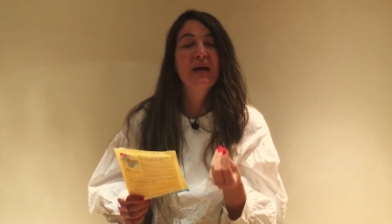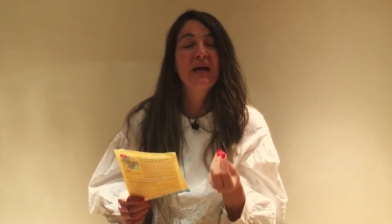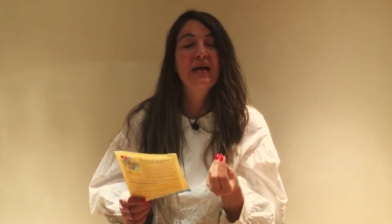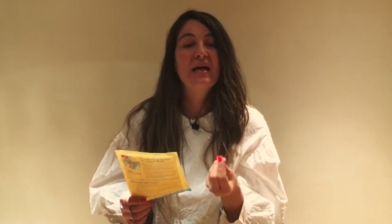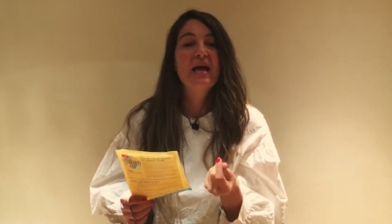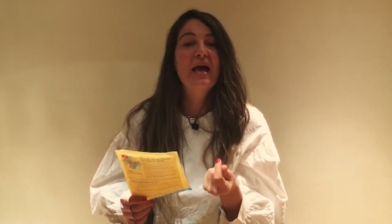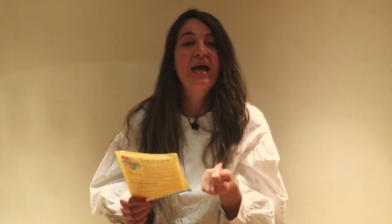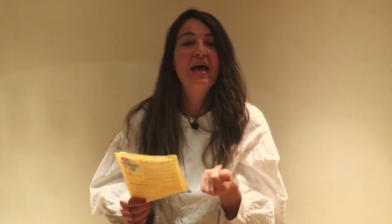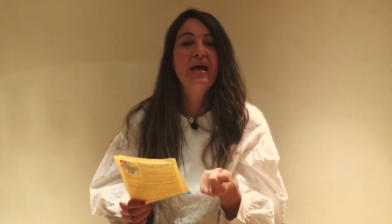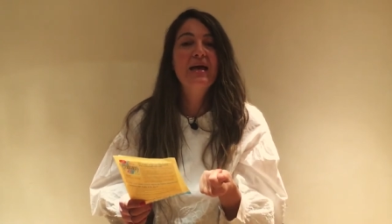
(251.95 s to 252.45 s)

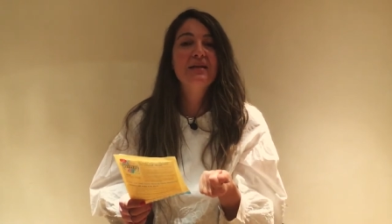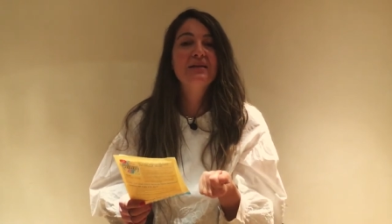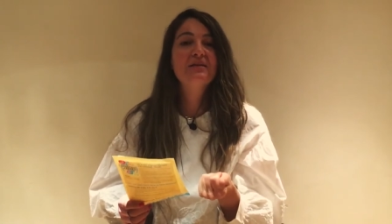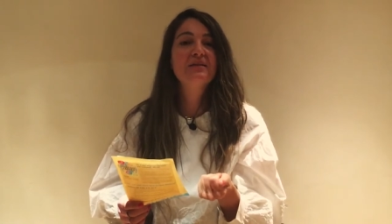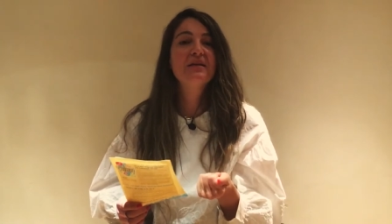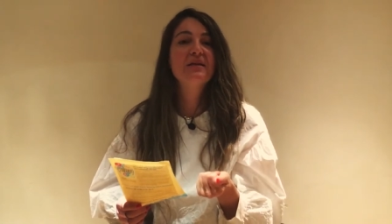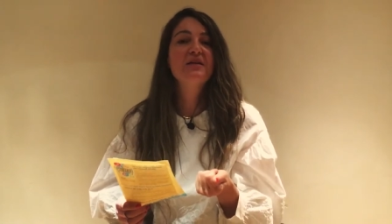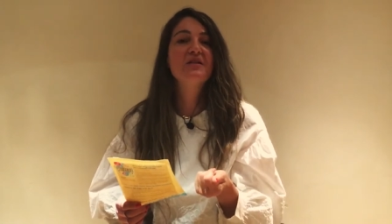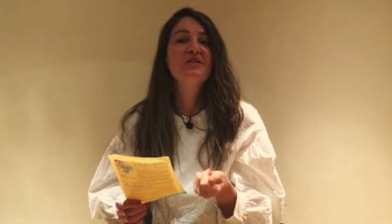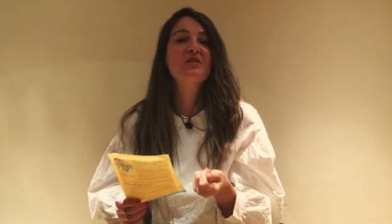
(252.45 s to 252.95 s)
My
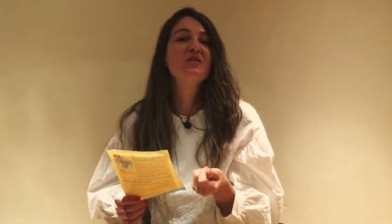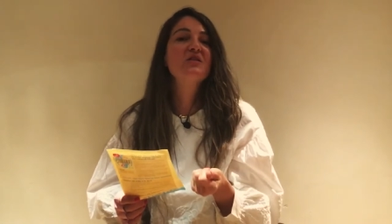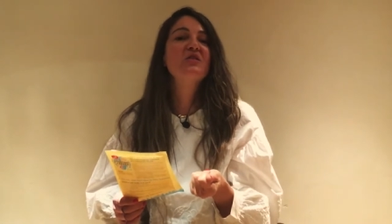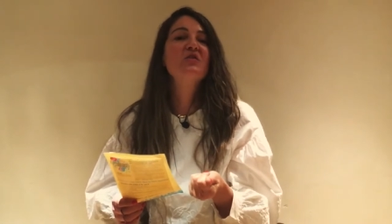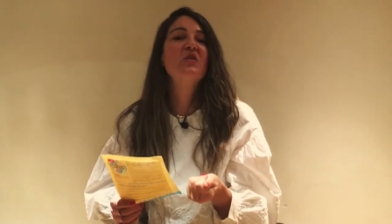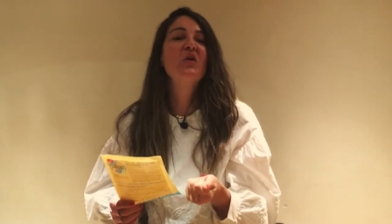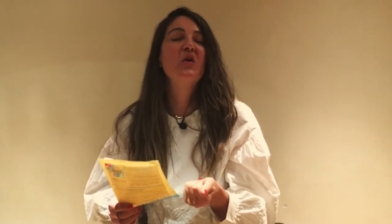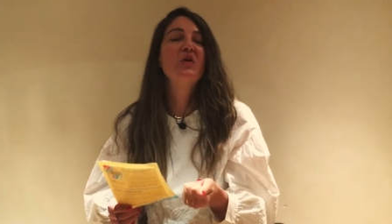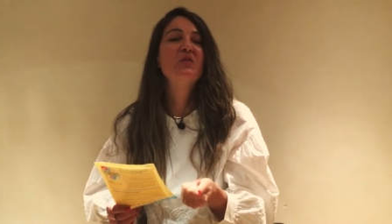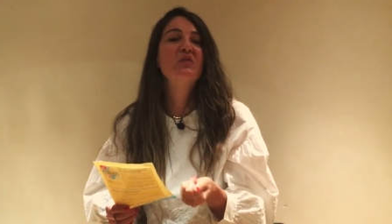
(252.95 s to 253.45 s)
head is
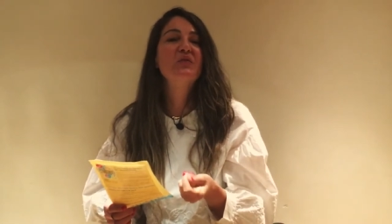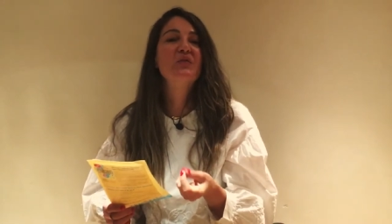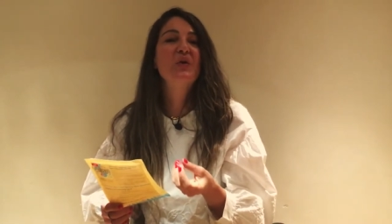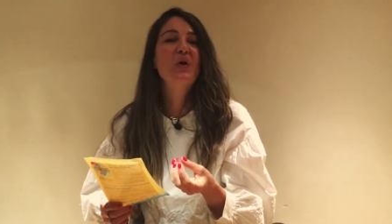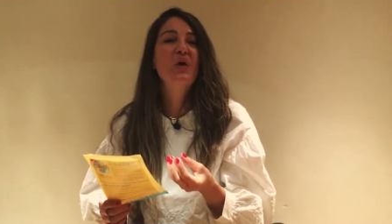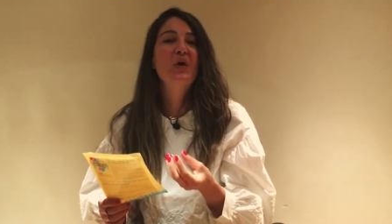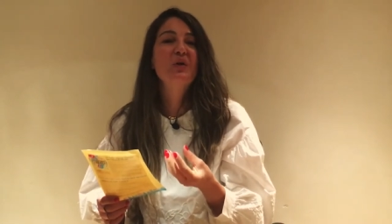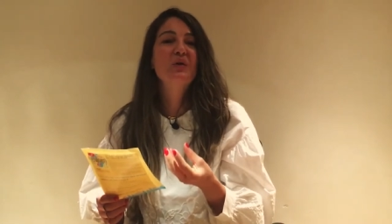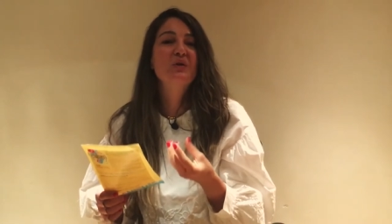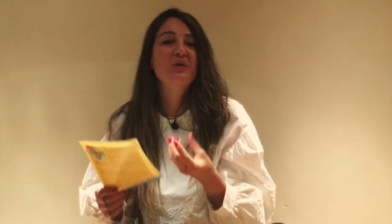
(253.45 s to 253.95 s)
not
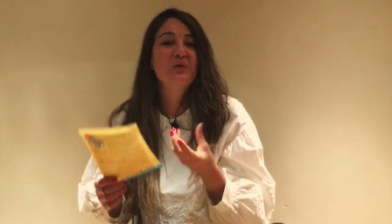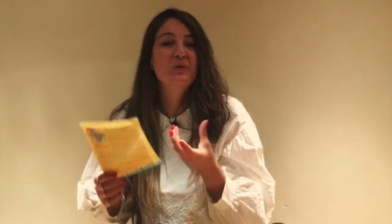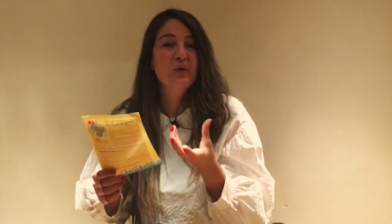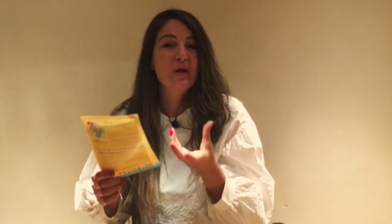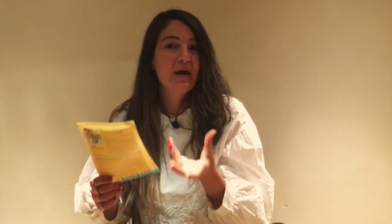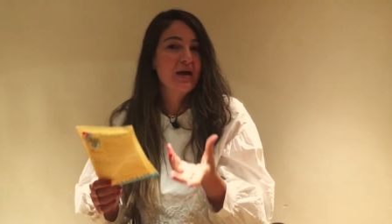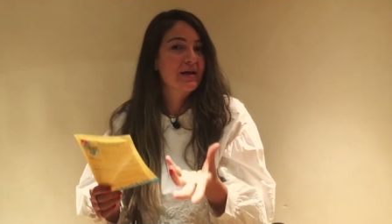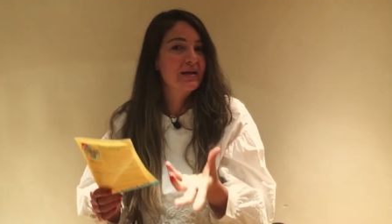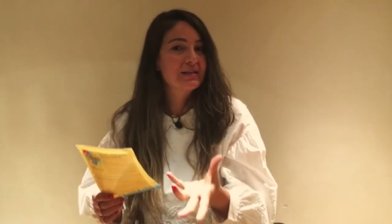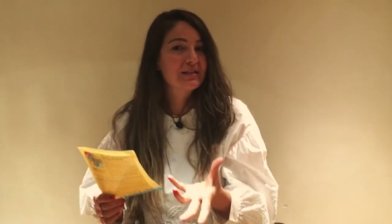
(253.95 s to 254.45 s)

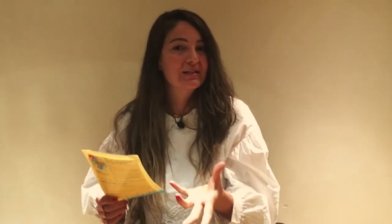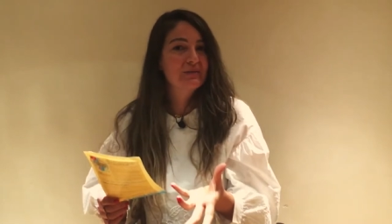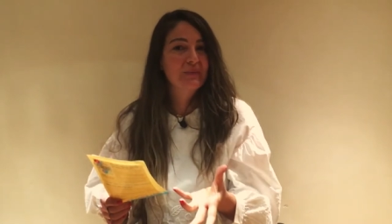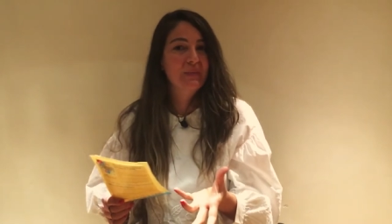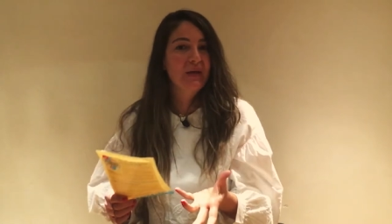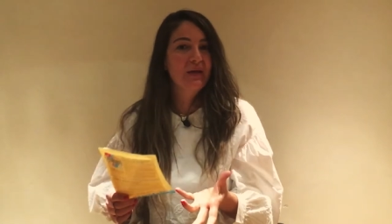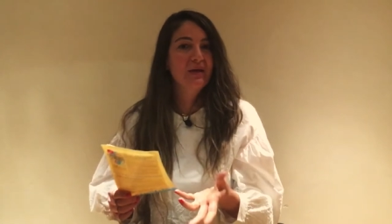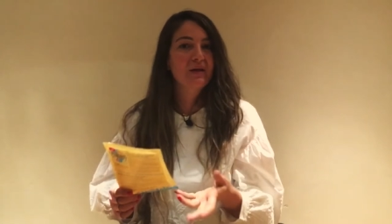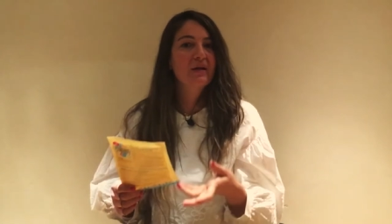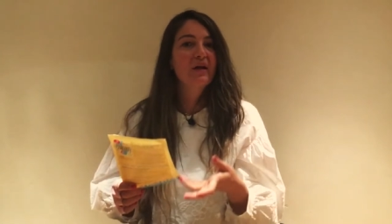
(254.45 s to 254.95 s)

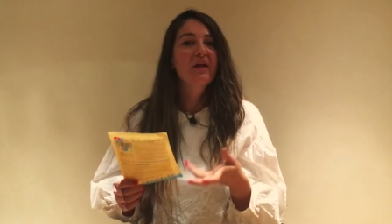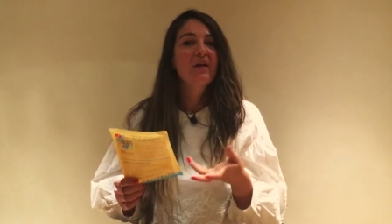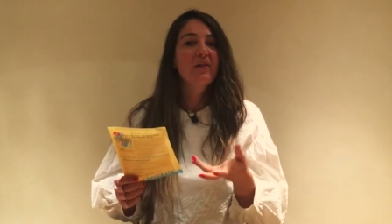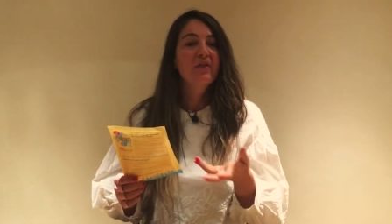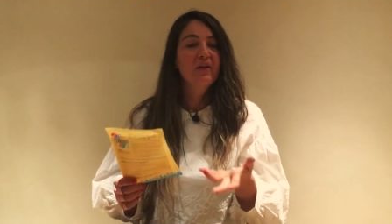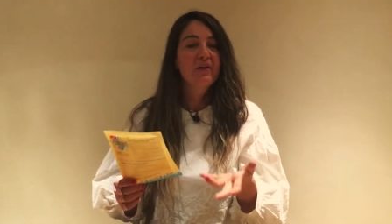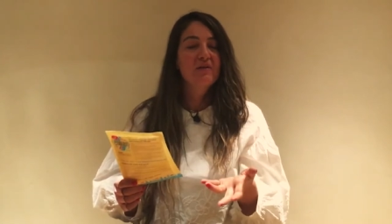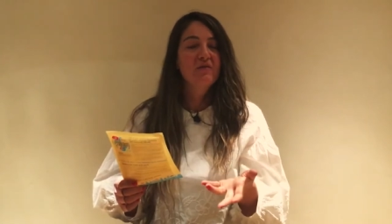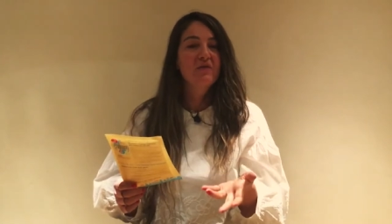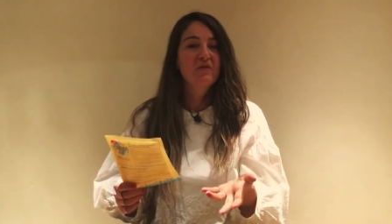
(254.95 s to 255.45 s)
grasping
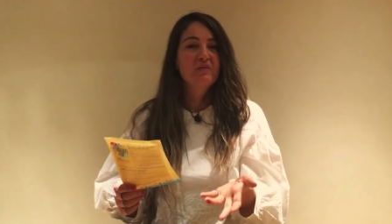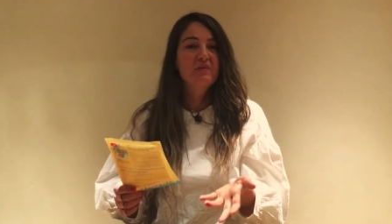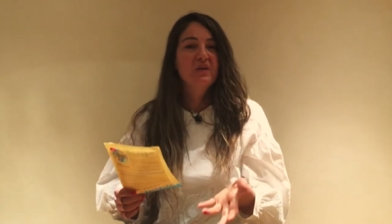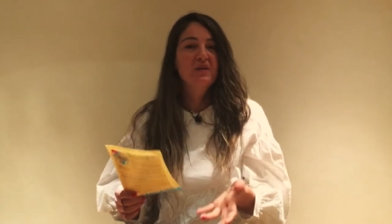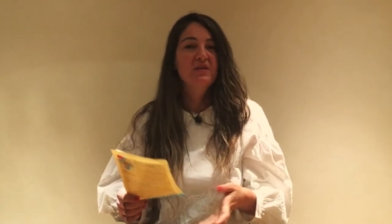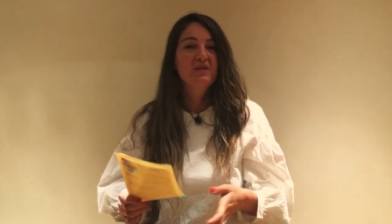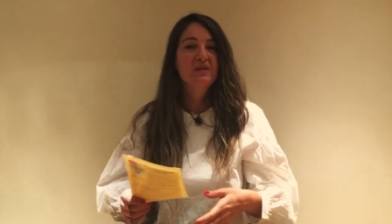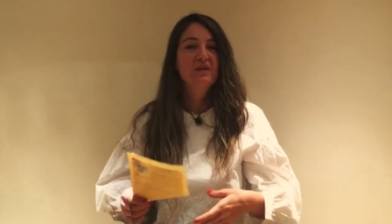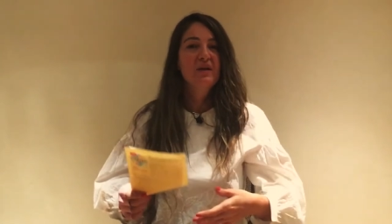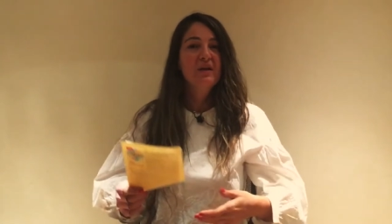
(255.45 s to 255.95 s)
the
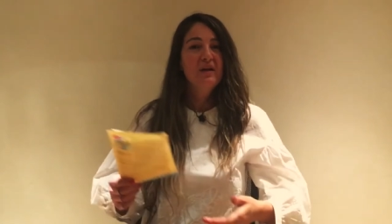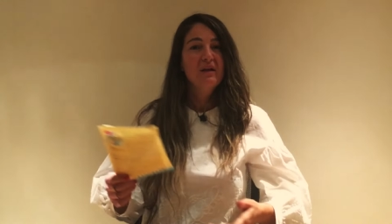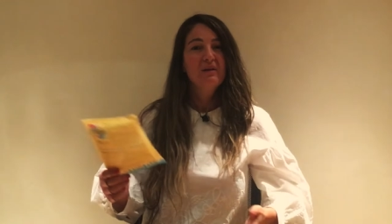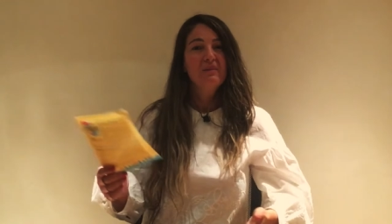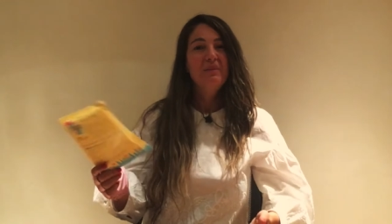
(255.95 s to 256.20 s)
information.